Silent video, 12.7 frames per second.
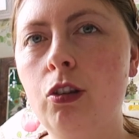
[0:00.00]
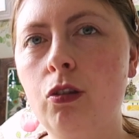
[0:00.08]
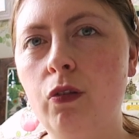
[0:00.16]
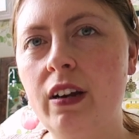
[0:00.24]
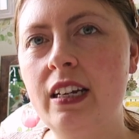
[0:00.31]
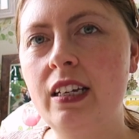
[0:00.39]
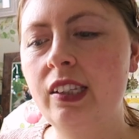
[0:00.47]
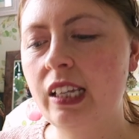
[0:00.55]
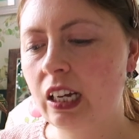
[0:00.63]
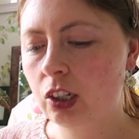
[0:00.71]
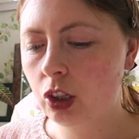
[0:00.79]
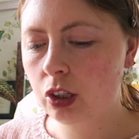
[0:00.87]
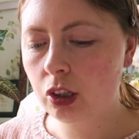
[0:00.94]
3
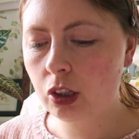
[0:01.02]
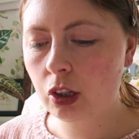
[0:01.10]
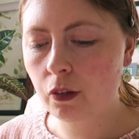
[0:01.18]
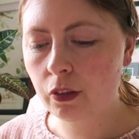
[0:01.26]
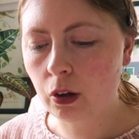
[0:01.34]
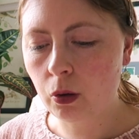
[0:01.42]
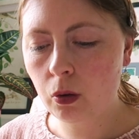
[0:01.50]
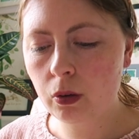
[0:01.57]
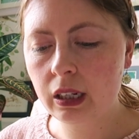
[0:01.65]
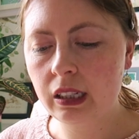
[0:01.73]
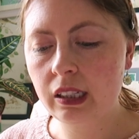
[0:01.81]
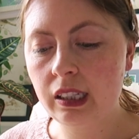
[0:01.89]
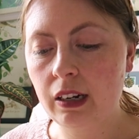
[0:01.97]
sections of the horn
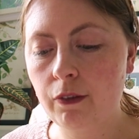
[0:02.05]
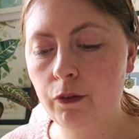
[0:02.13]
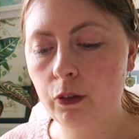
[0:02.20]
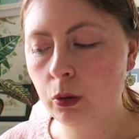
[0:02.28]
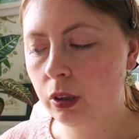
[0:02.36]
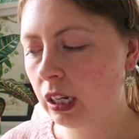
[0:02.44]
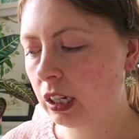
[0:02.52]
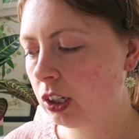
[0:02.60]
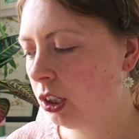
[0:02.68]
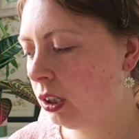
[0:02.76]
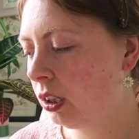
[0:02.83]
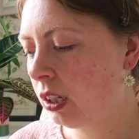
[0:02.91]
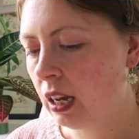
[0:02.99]
instead of 4
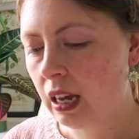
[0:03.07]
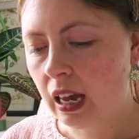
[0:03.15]
sections.